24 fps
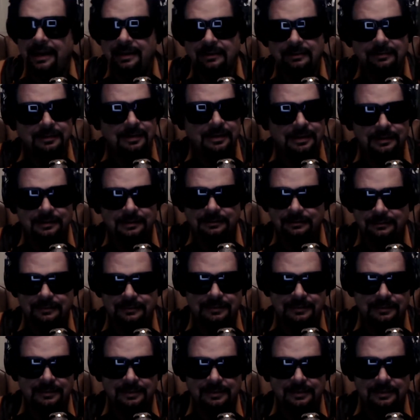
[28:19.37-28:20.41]
don't know.
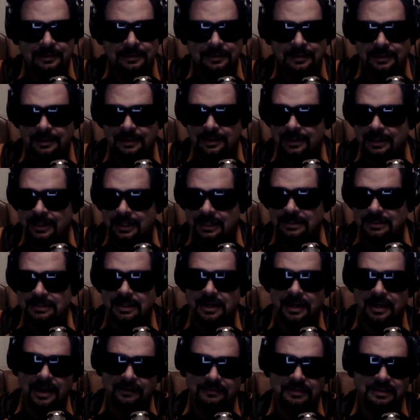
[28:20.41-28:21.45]
He said
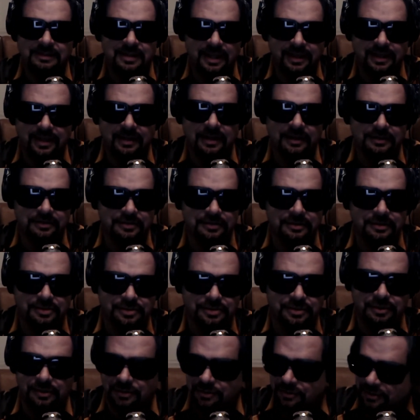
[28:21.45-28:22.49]
I'd have to take out extra
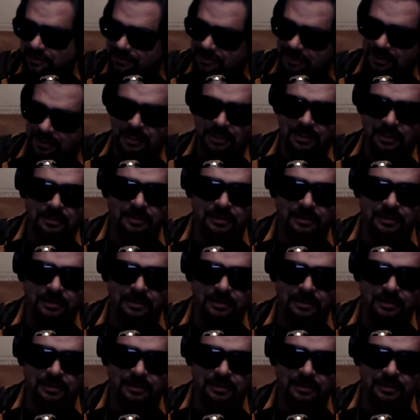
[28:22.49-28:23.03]
insurance because the